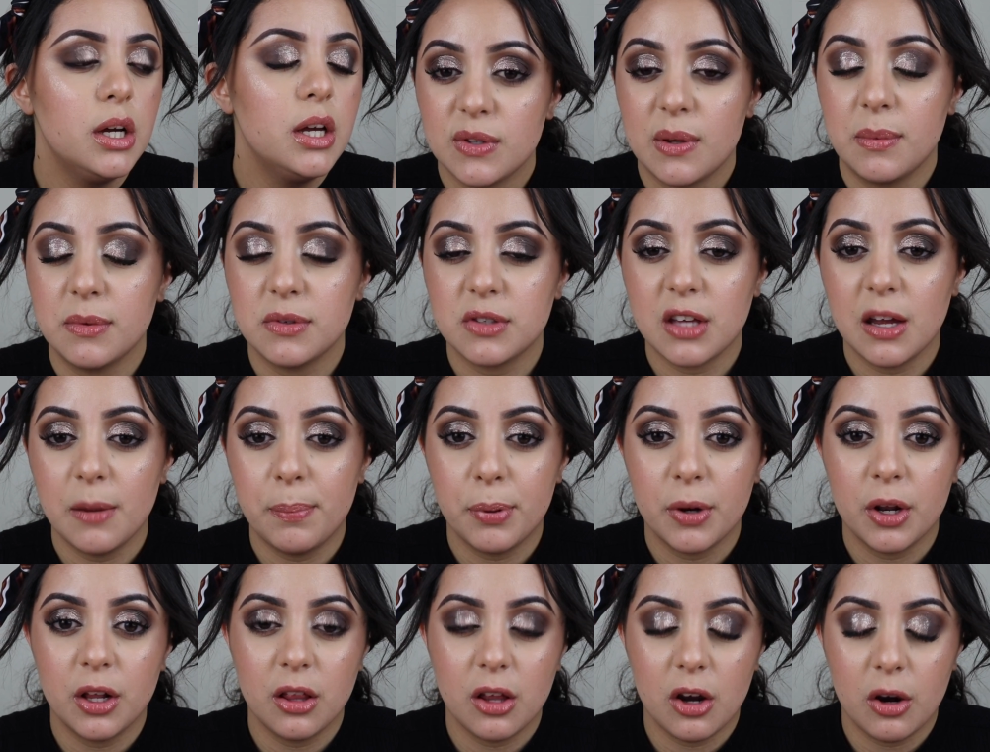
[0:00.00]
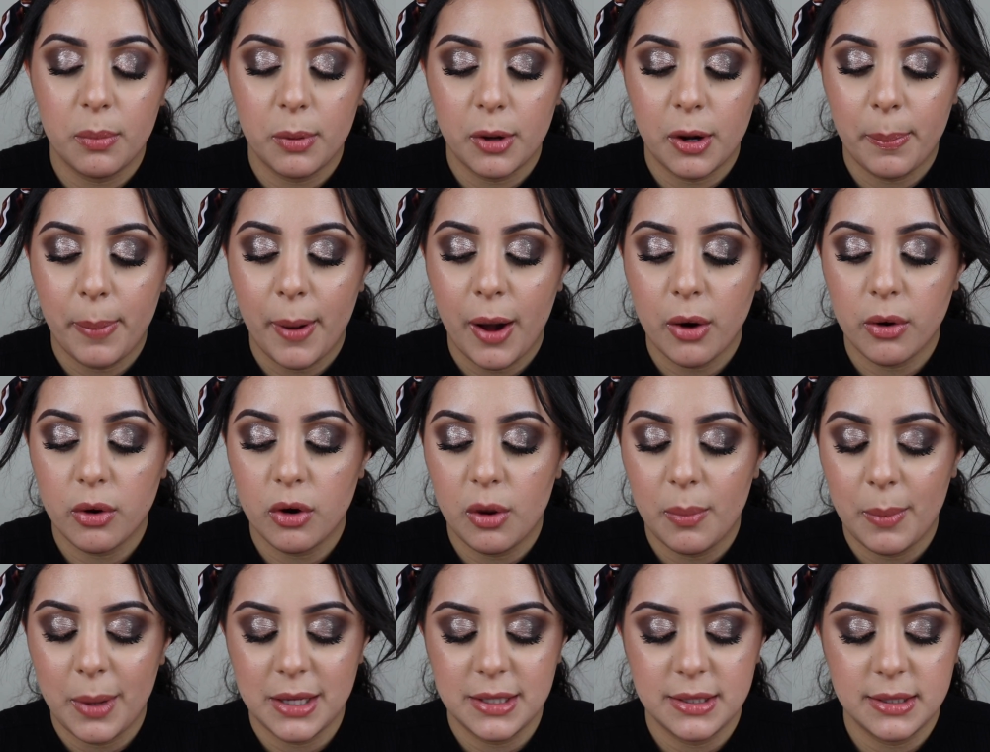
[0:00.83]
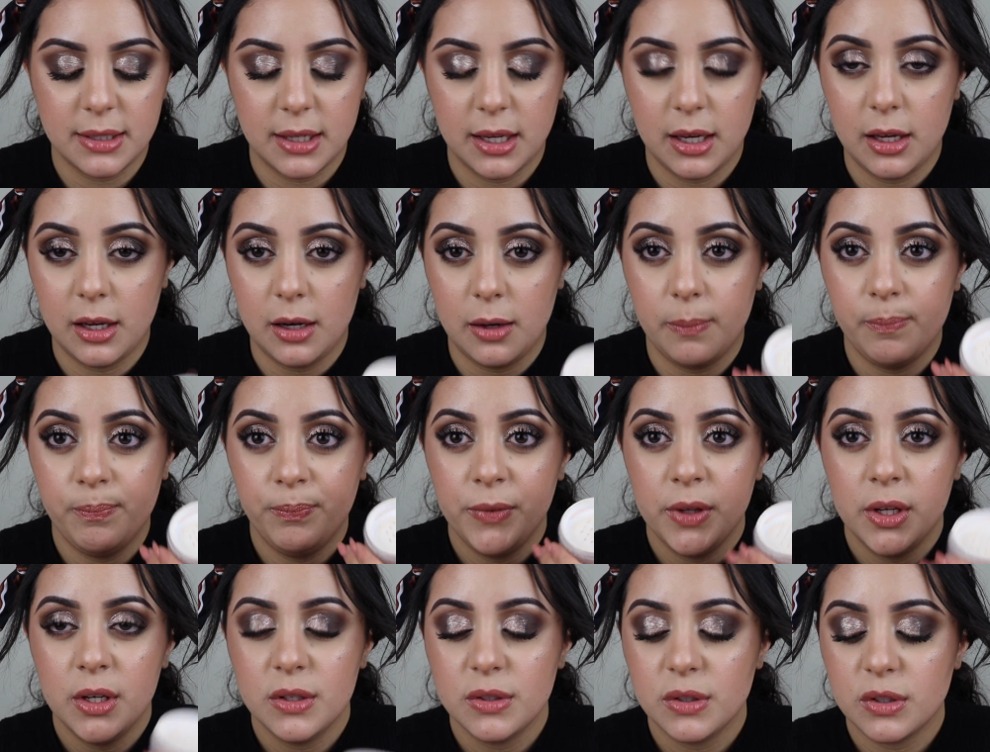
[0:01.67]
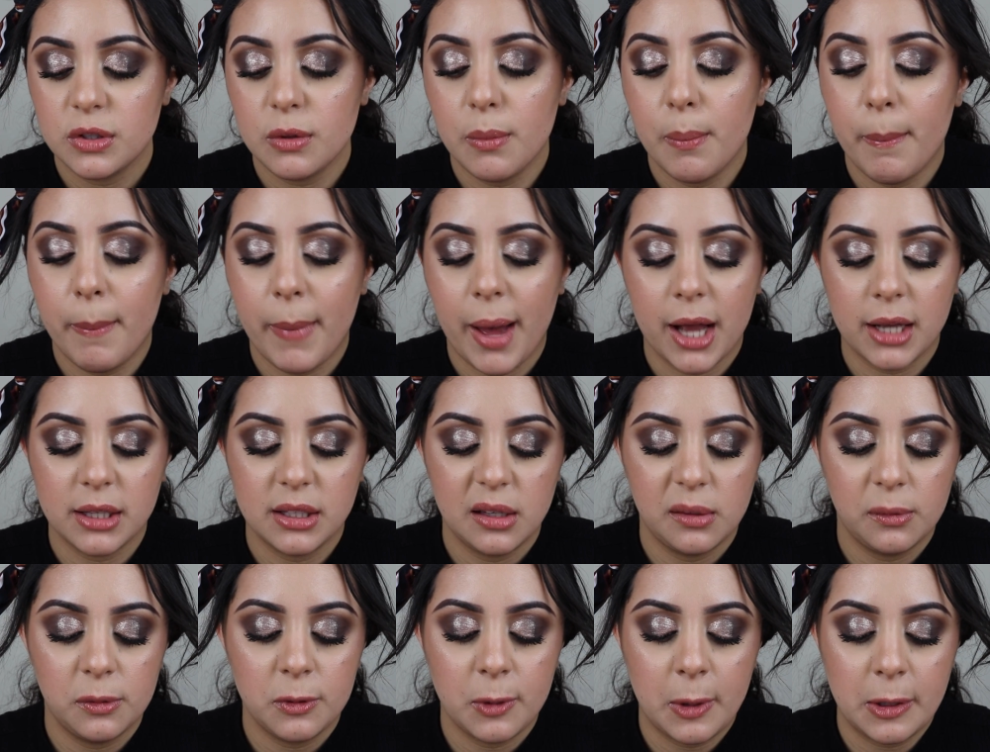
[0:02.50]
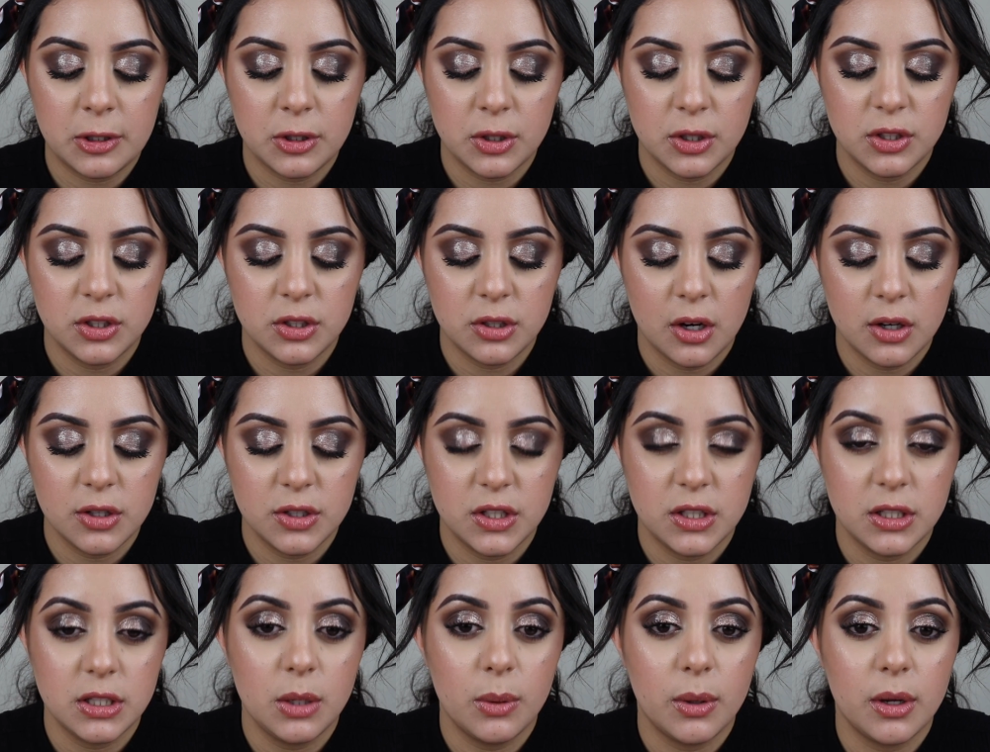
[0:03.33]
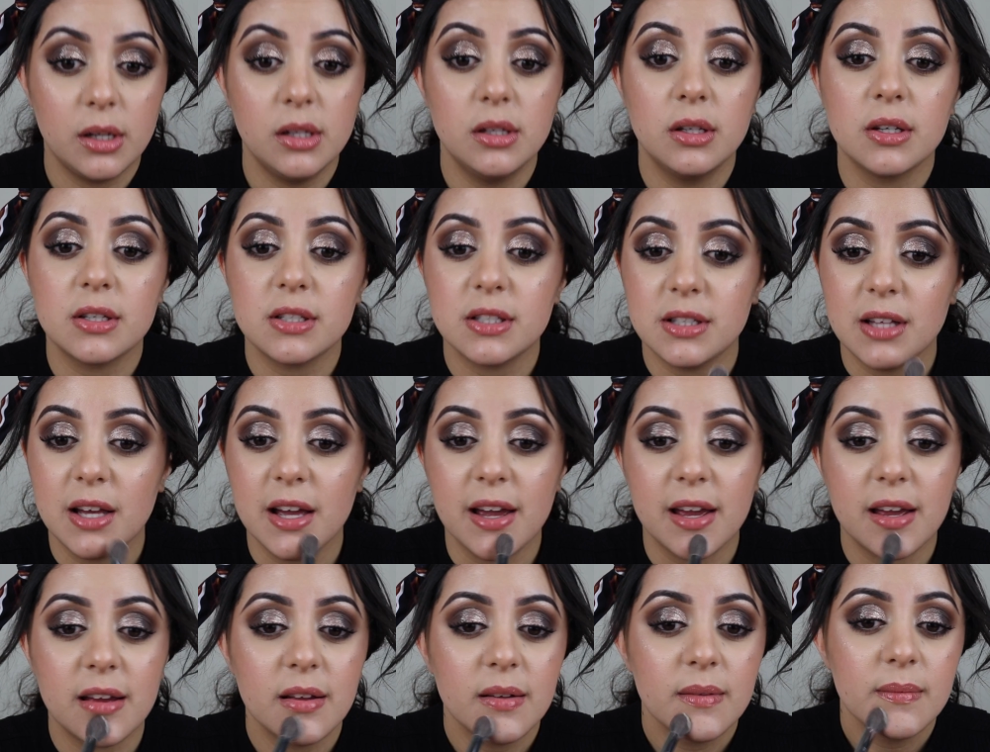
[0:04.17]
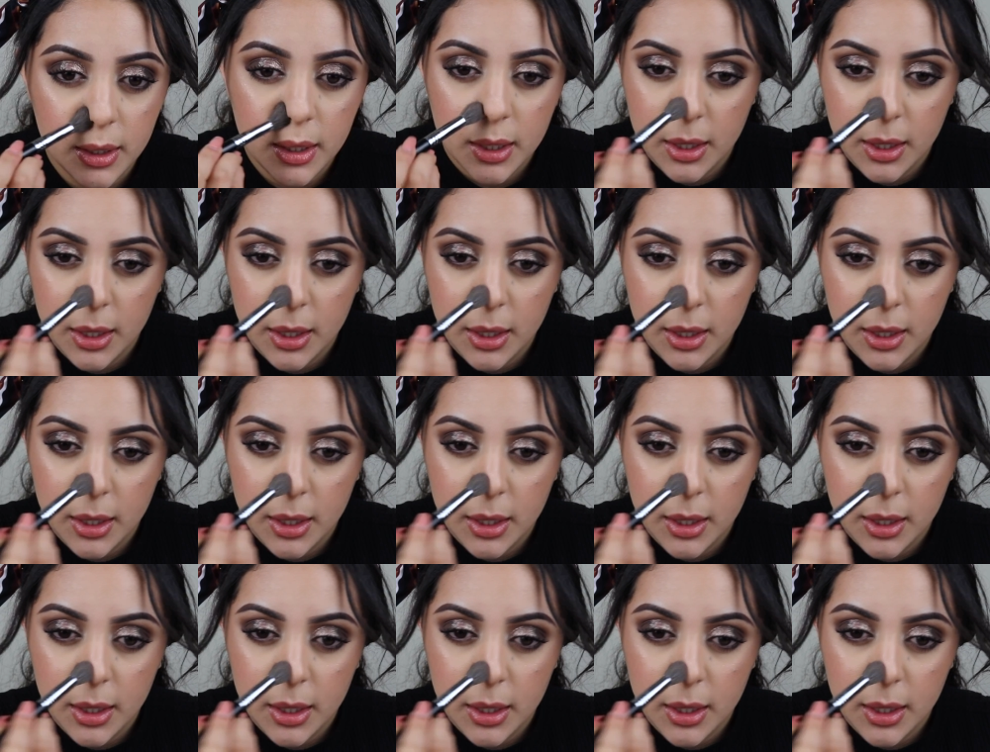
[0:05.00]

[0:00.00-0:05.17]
So I'm just gonna put a little bit of powder on my skin, some MAC x PatrickStarrr, see what it looks like.